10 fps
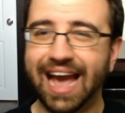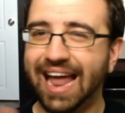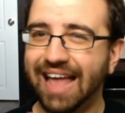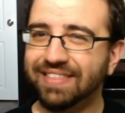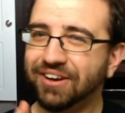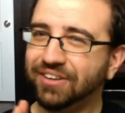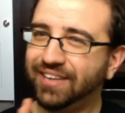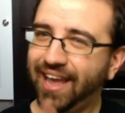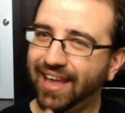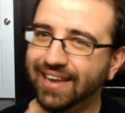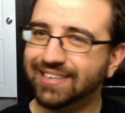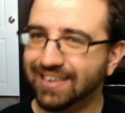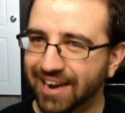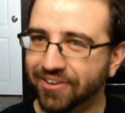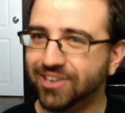And they're taking
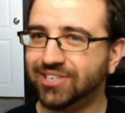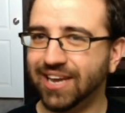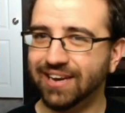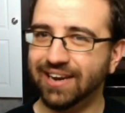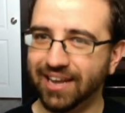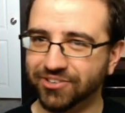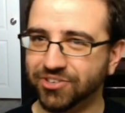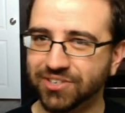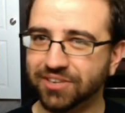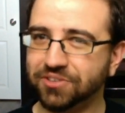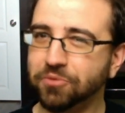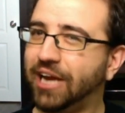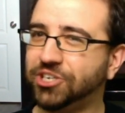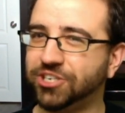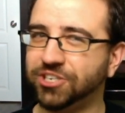Daenerys in an interesting
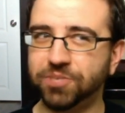direction.